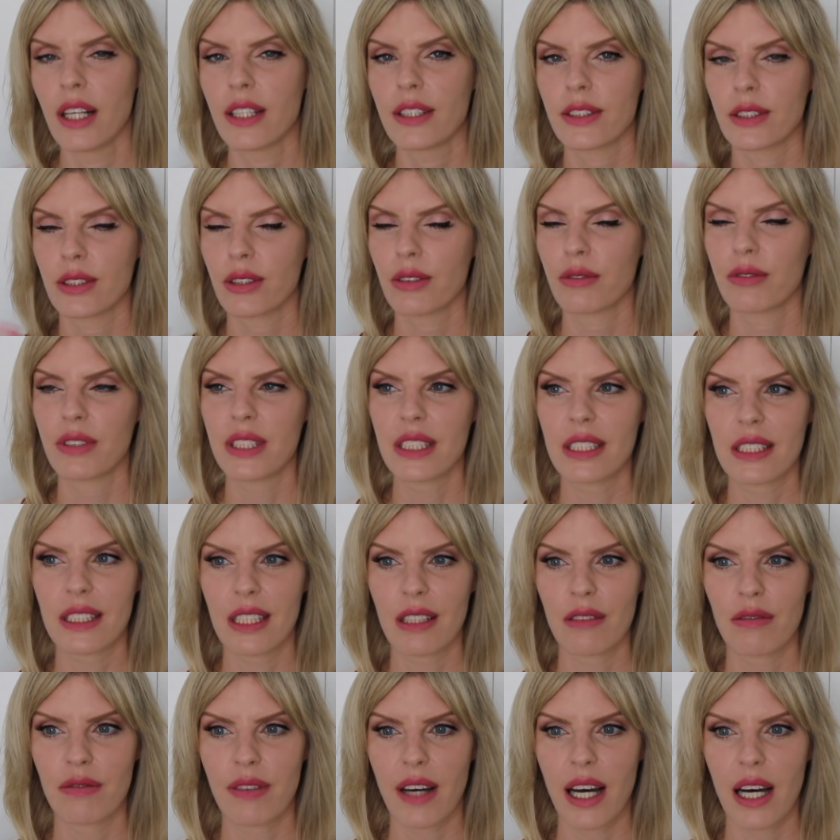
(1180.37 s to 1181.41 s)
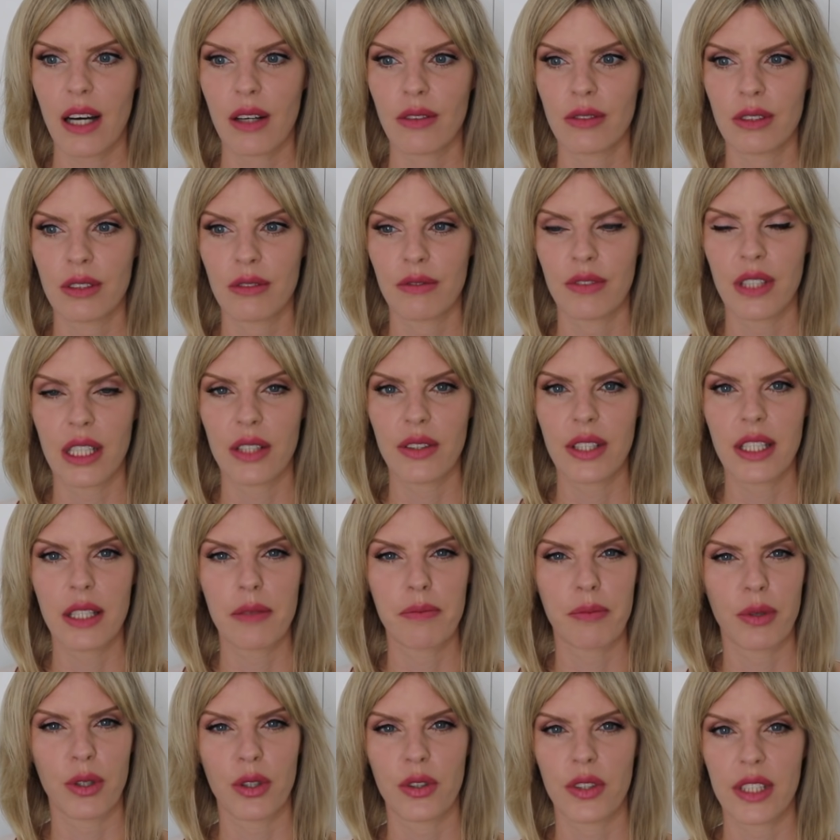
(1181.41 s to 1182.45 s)
So this I found very
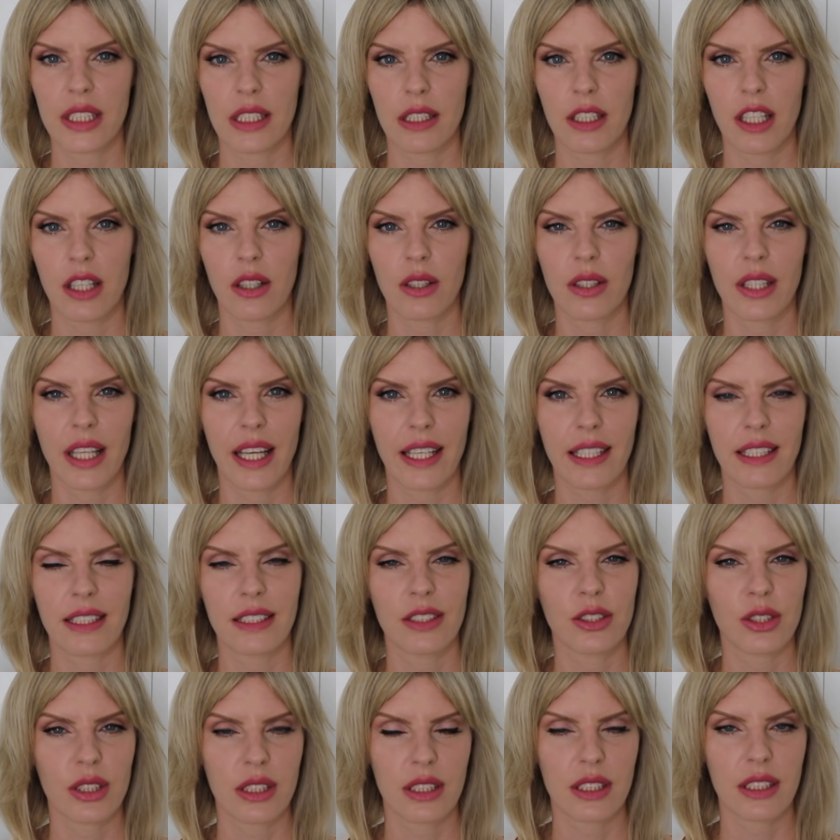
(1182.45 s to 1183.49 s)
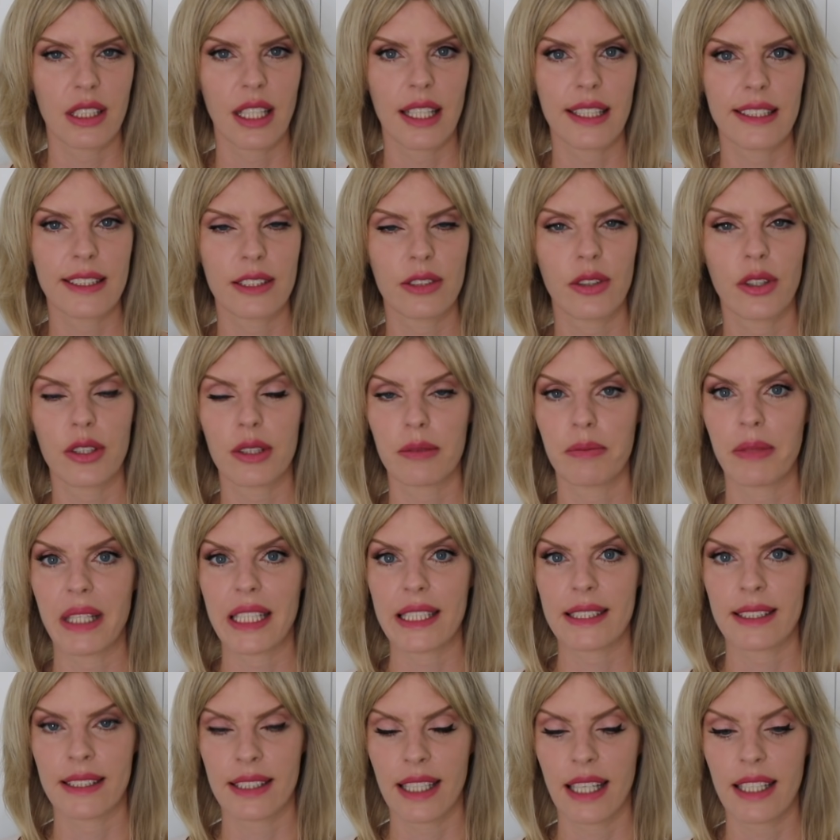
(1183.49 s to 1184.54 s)
hypocritical, like it just does not
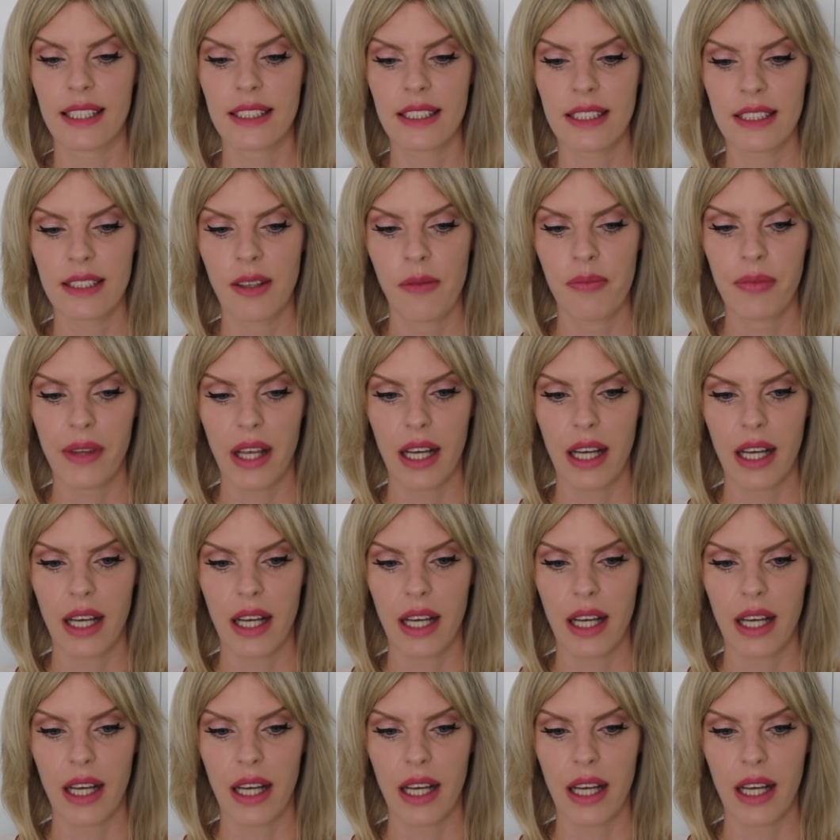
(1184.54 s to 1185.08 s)
make sense.